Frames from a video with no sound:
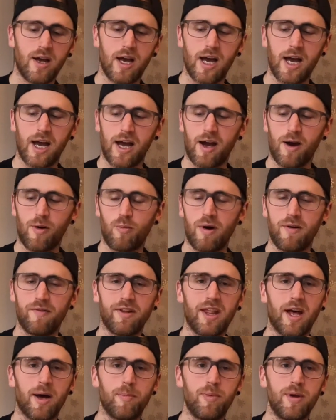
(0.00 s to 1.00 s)
whether
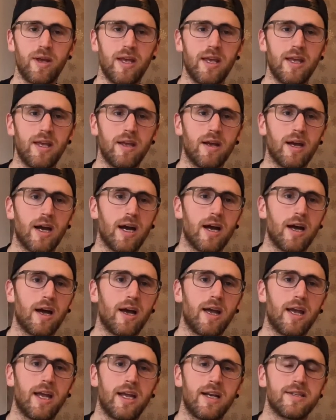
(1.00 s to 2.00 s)
that be
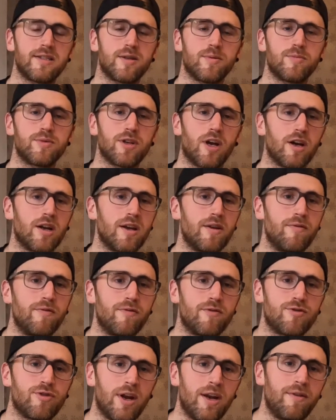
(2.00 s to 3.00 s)
in some
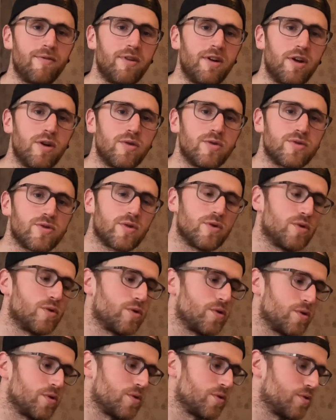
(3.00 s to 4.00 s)
cycling training videos
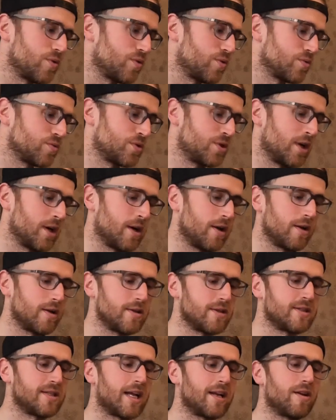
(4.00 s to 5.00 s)
or a
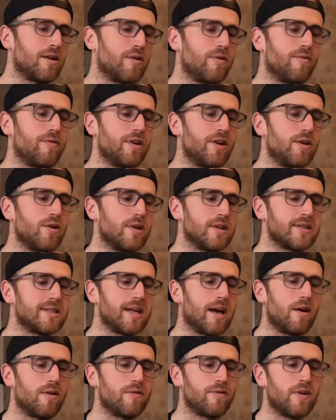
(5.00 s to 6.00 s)
standalone video
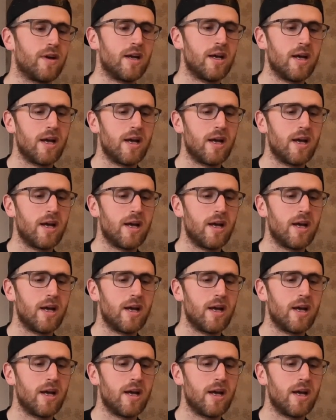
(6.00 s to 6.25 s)
itself.